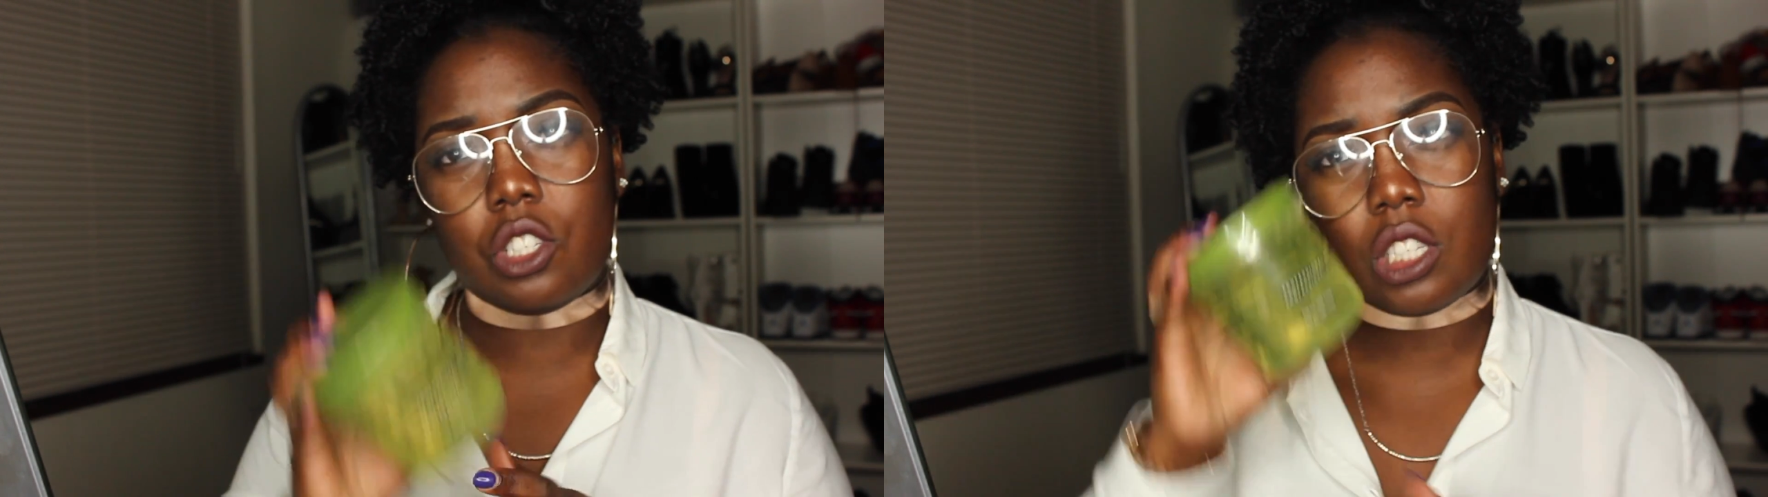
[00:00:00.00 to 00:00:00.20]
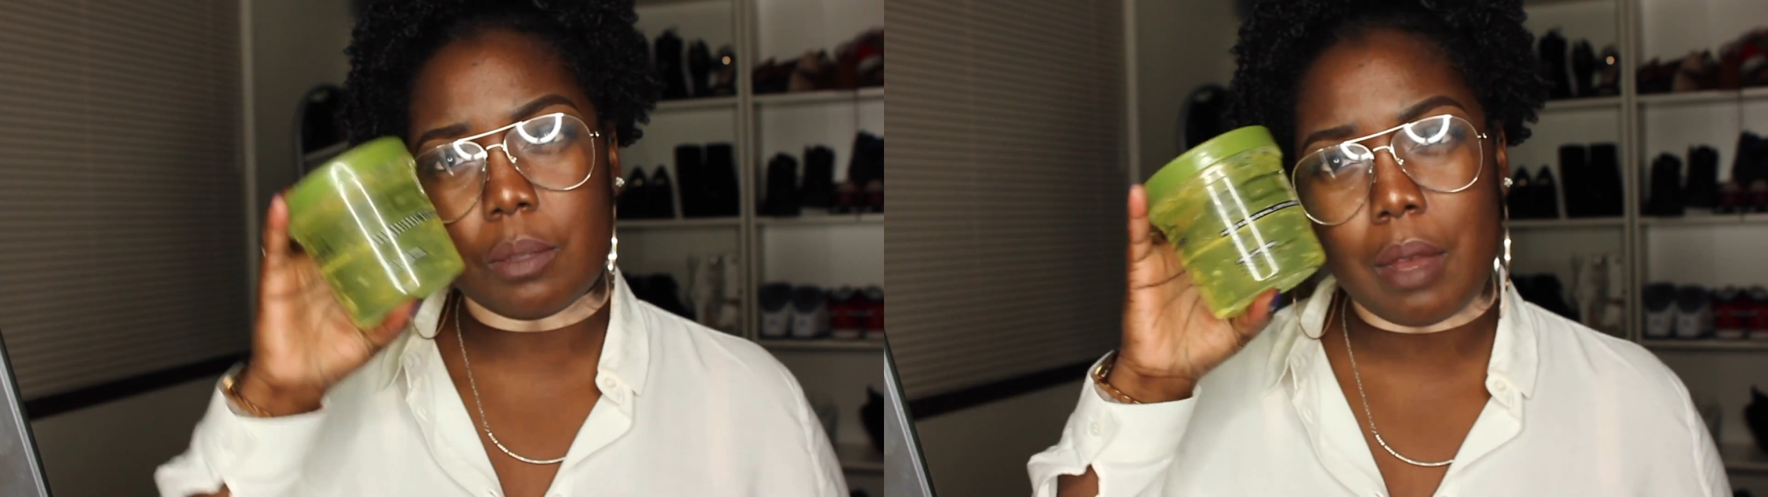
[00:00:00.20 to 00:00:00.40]

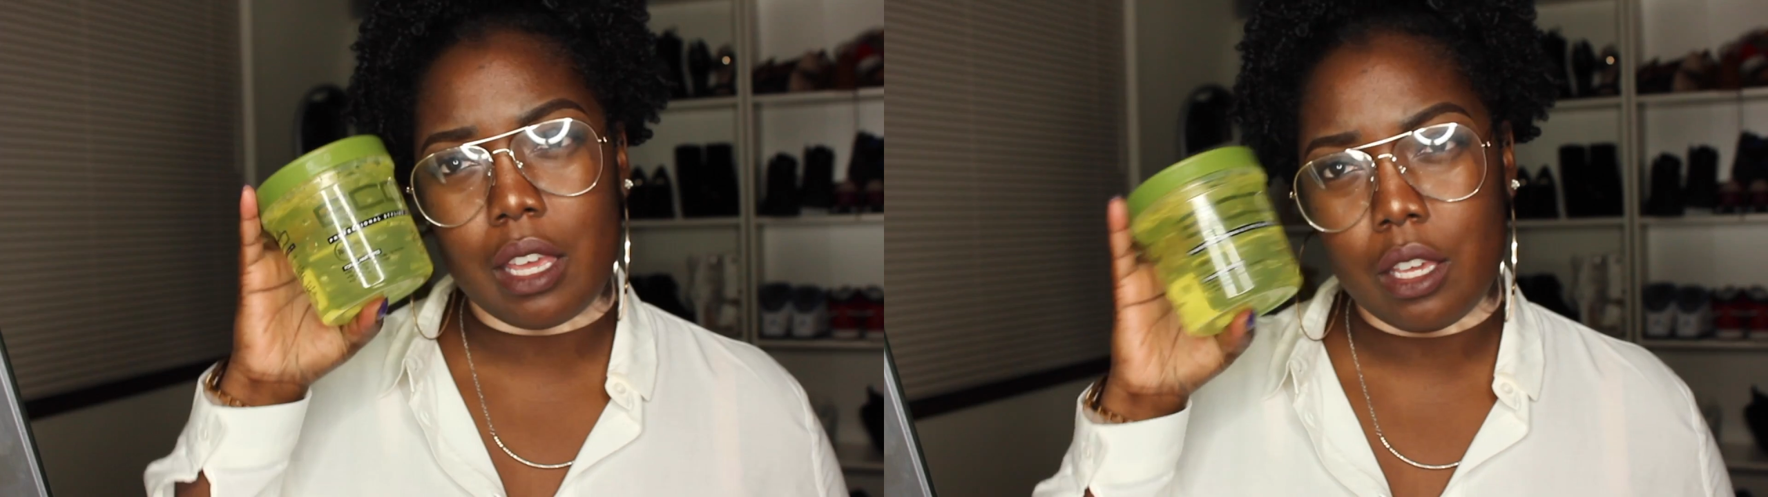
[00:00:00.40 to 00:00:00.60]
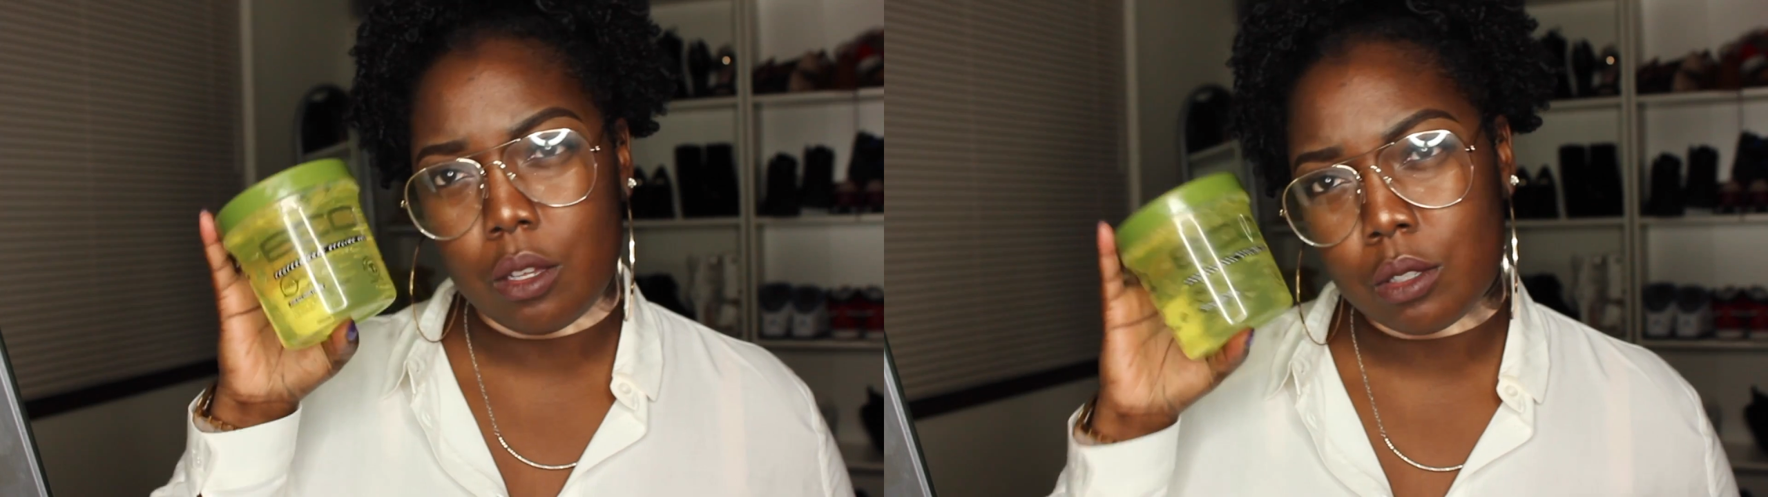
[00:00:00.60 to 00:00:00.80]
just my
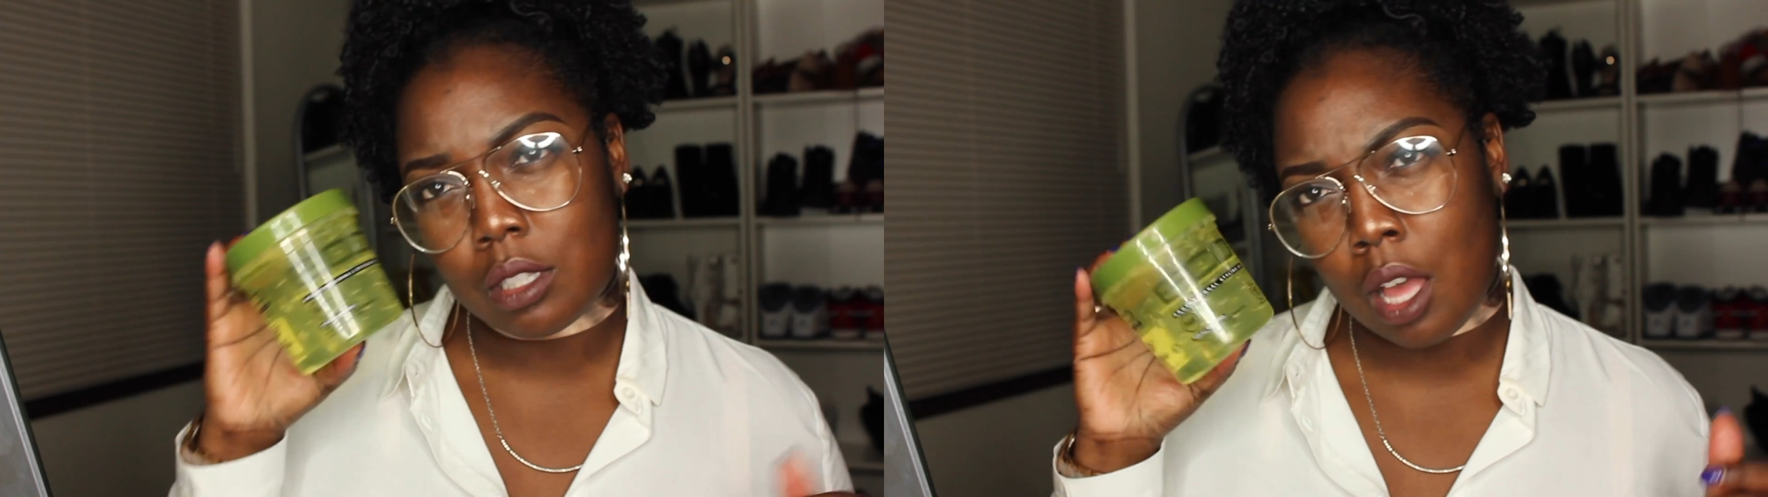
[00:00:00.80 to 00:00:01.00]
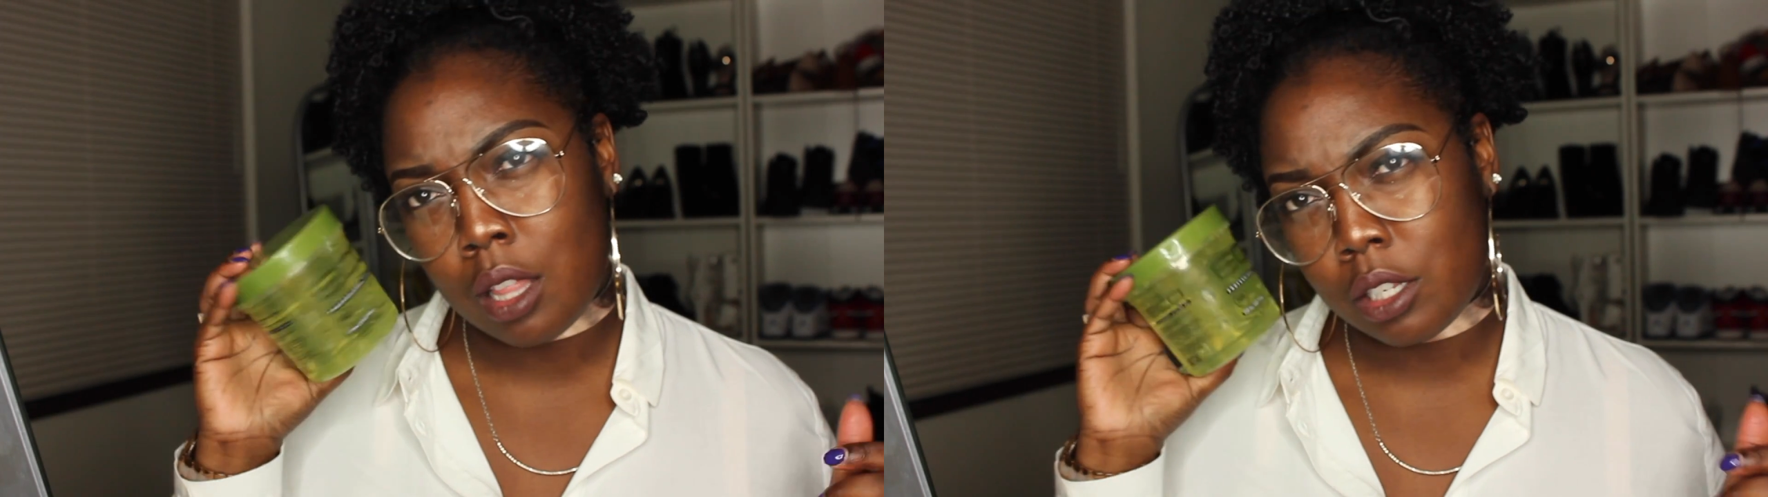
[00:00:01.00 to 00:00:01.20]
Eco
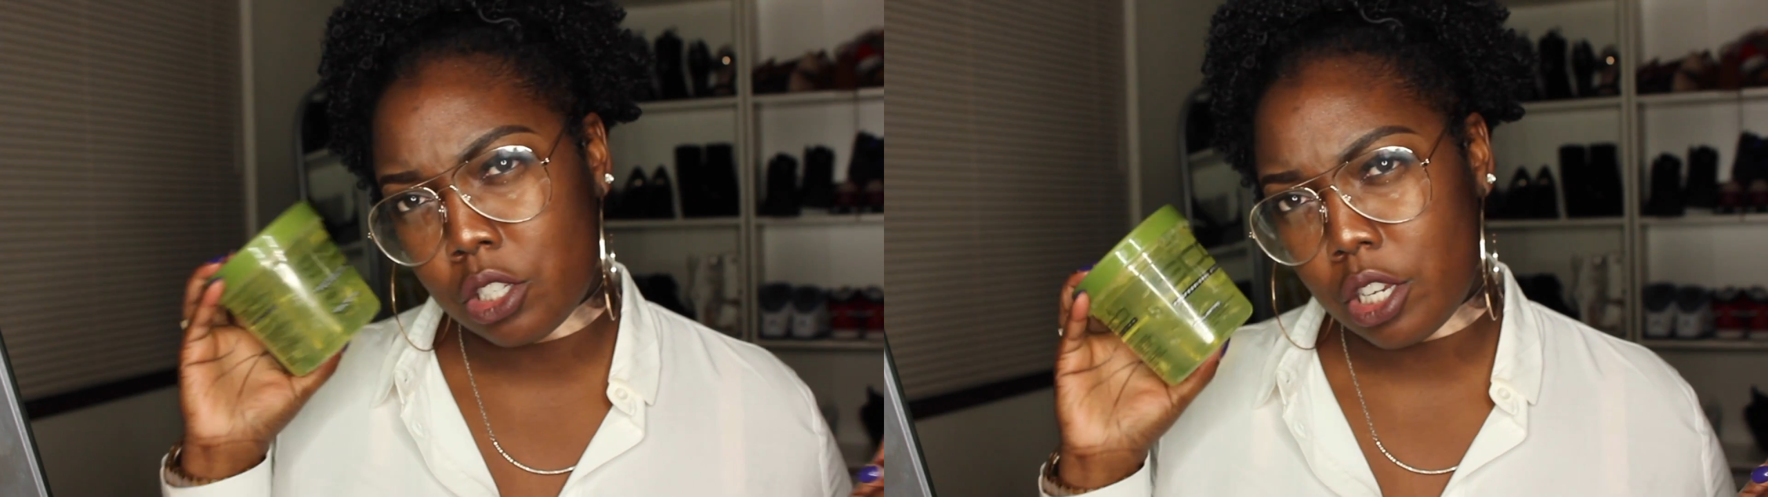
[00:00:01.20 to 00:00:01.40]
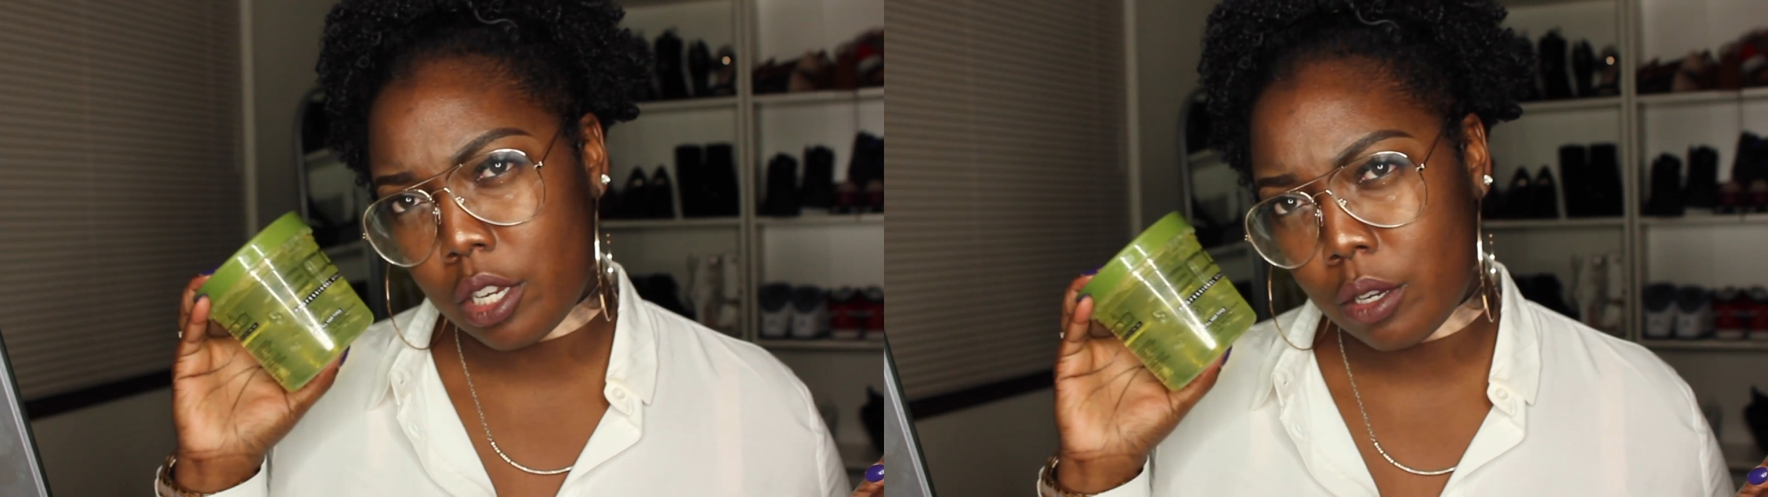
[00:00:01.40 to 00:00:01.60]
Styling
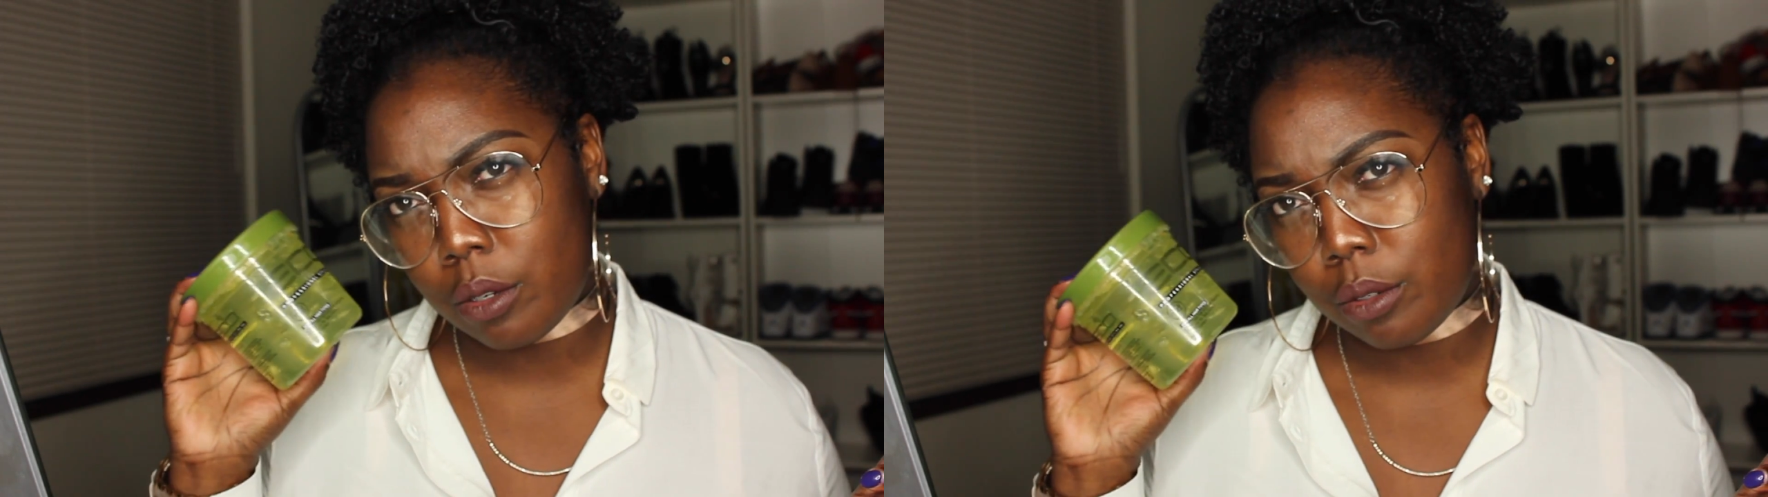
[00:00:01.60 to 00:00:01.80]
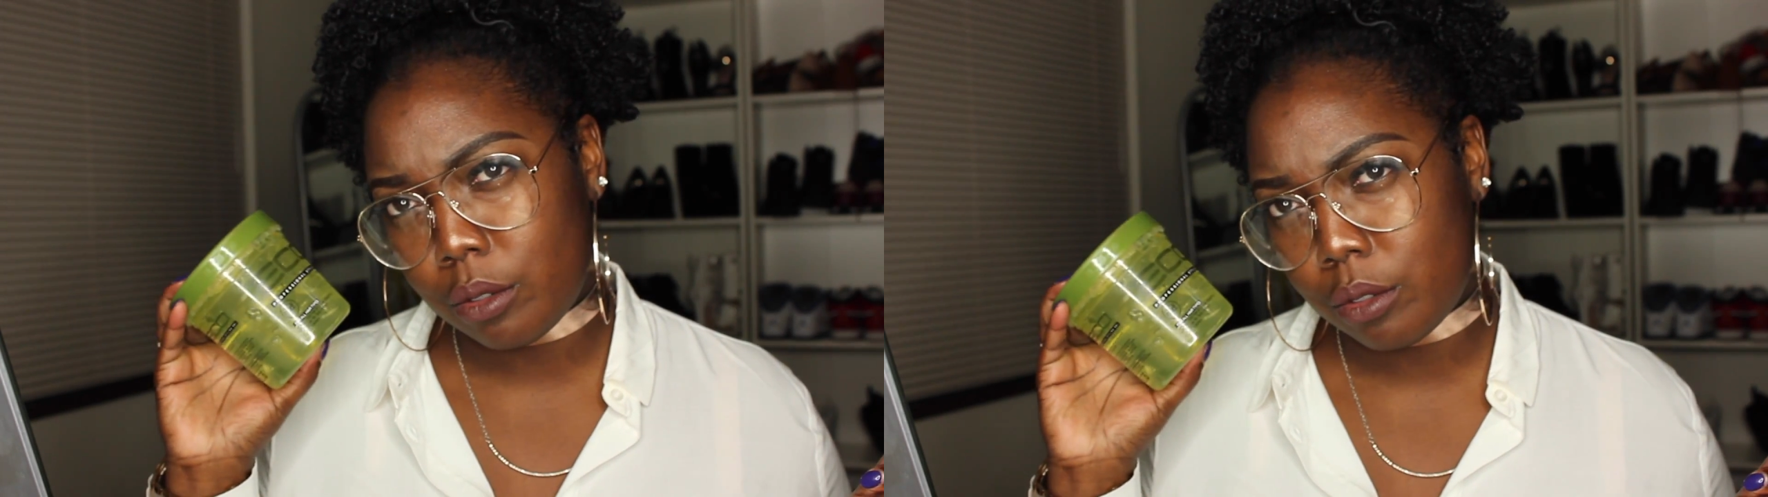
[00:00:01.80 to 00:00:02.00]

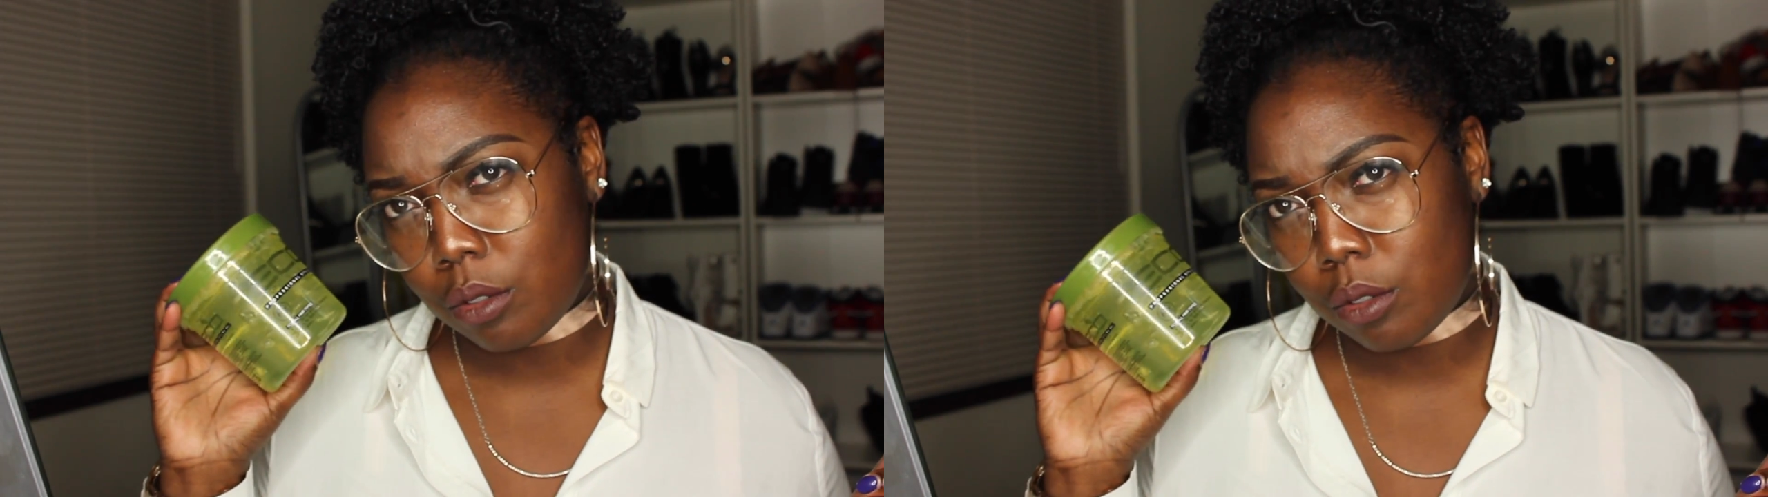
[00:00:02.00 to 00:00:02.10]
Gel